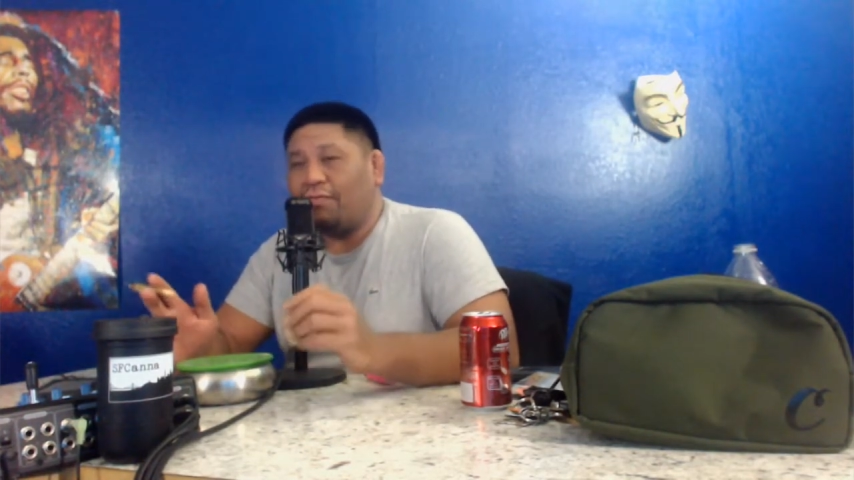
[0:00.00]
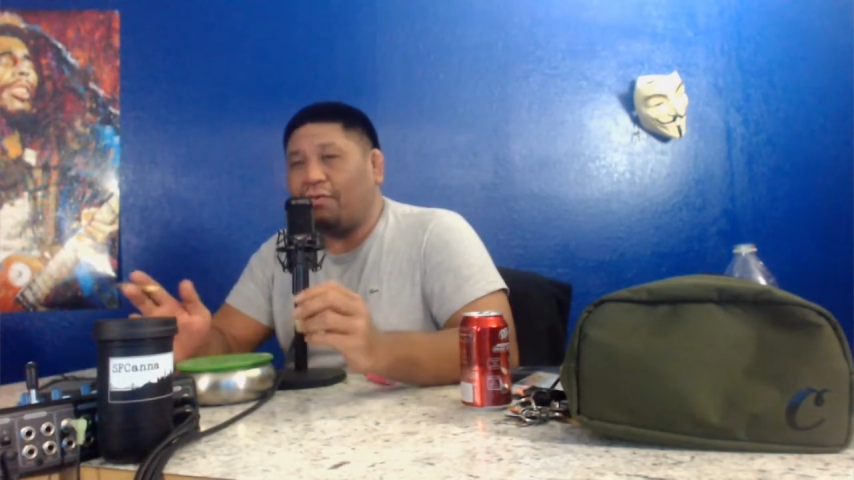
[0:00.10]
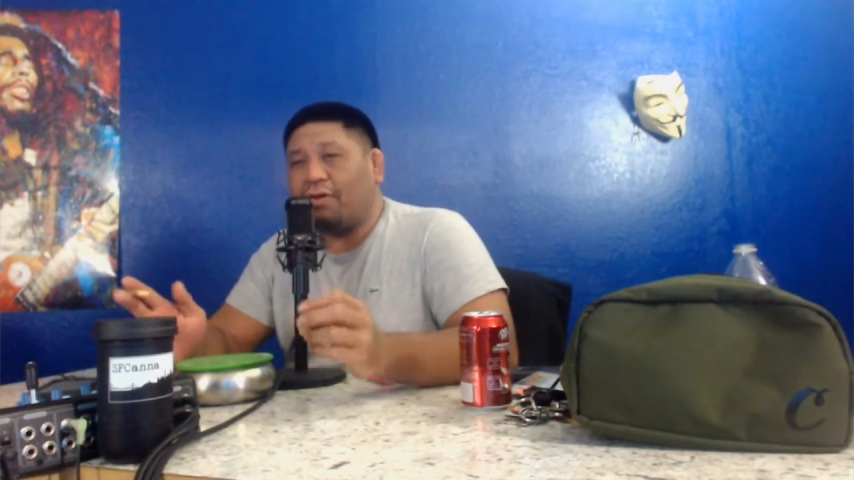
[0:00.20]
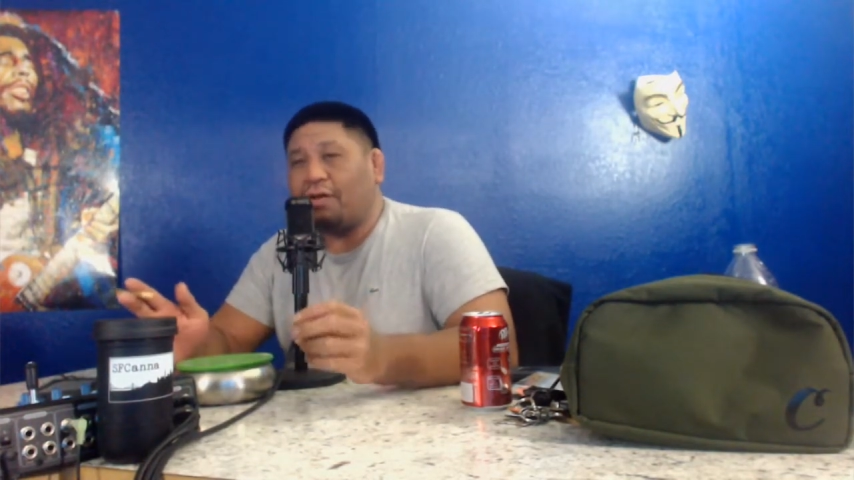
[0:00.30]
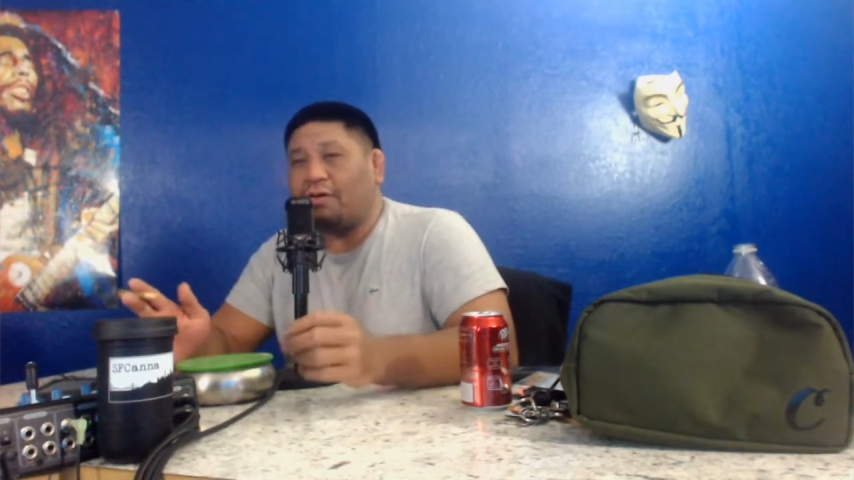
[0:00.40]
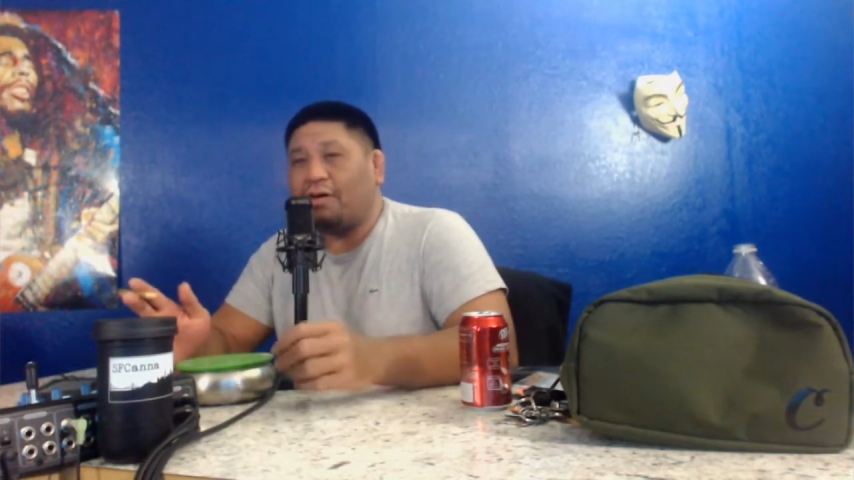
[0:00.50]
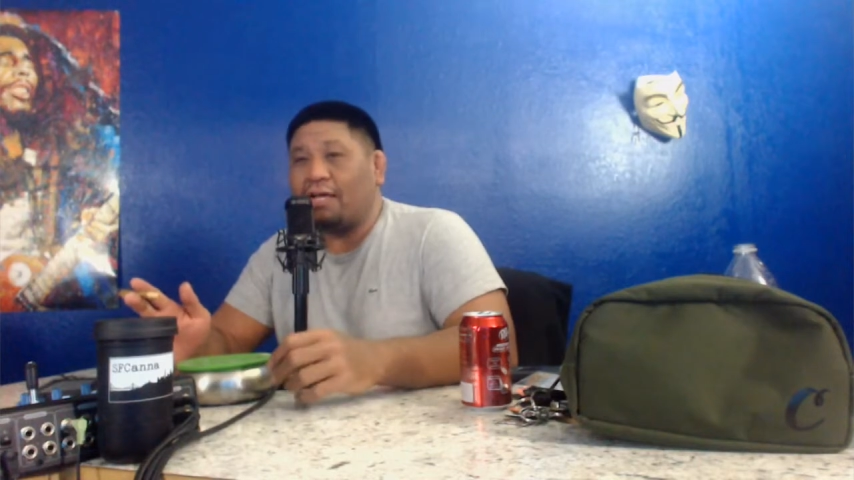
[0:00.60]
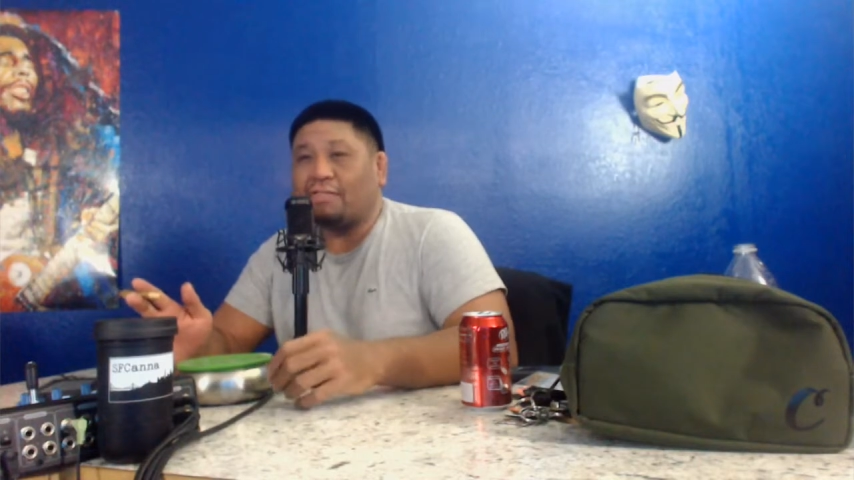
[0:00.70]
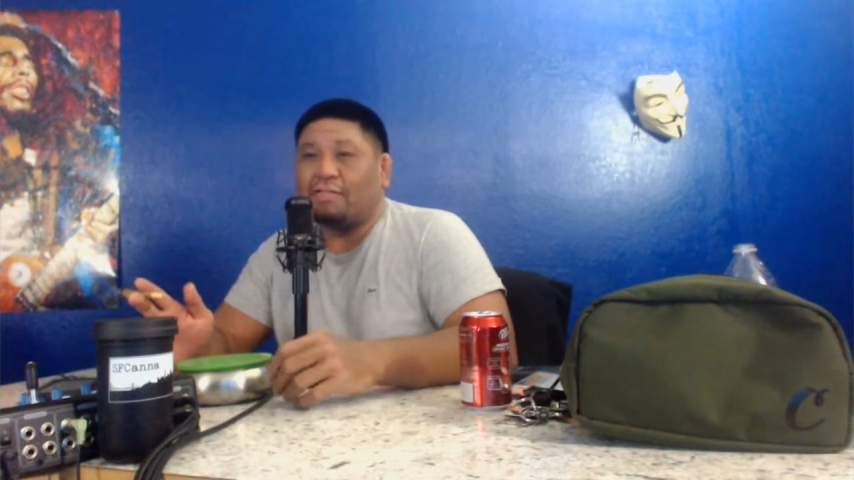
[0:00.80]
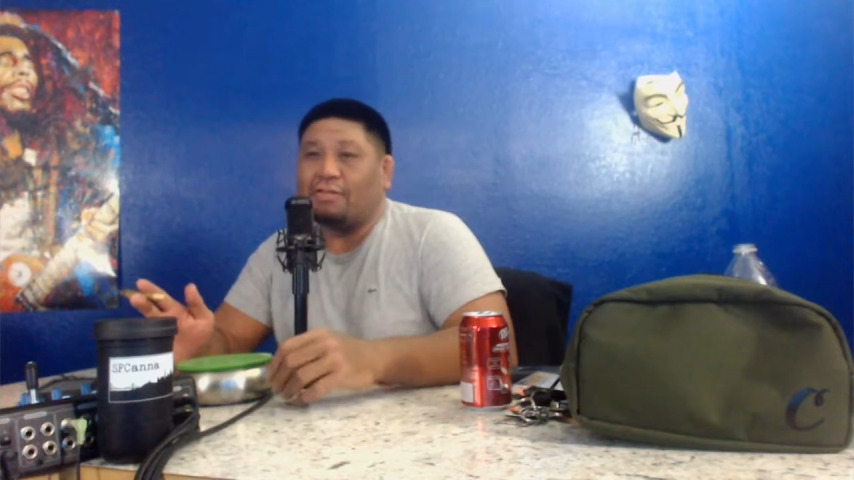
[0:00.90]
devote hella
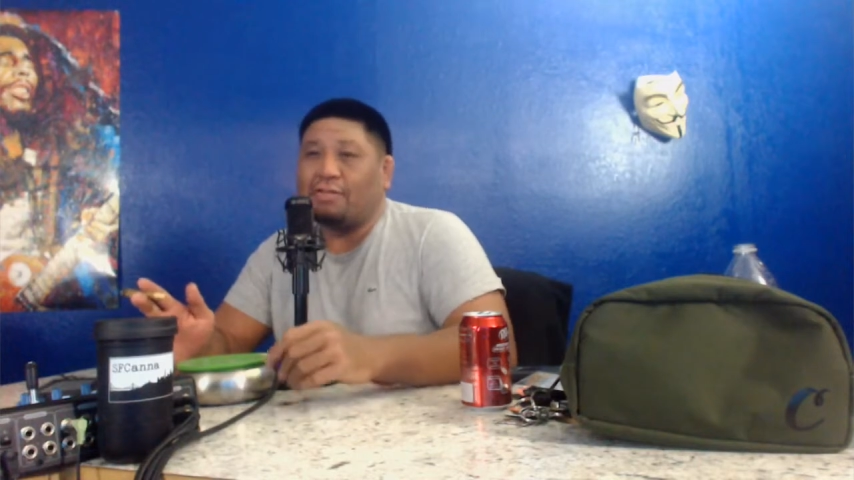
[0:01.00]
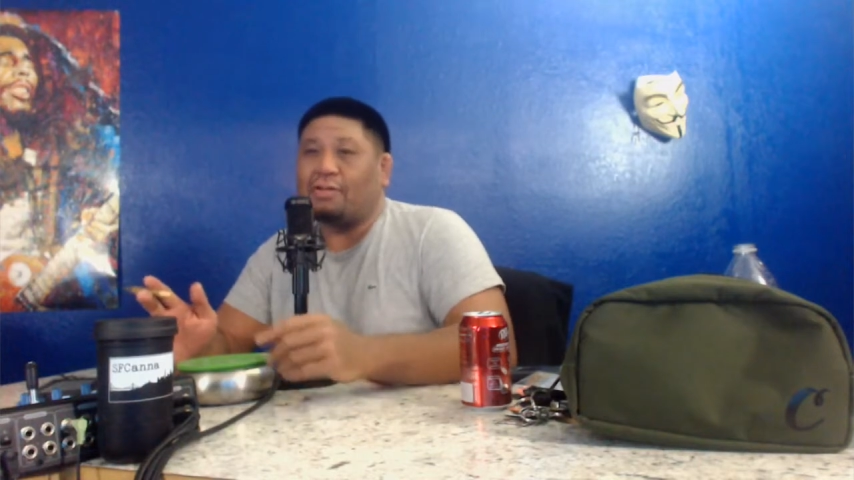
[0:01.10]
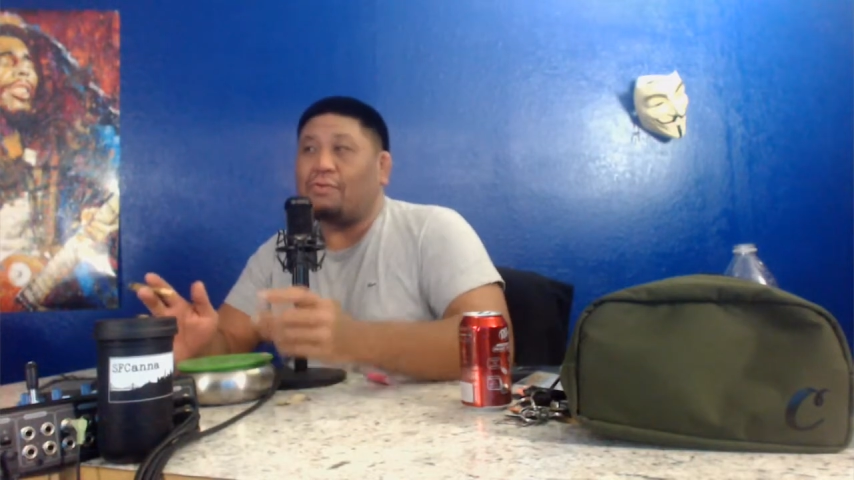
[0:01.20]
lights until you know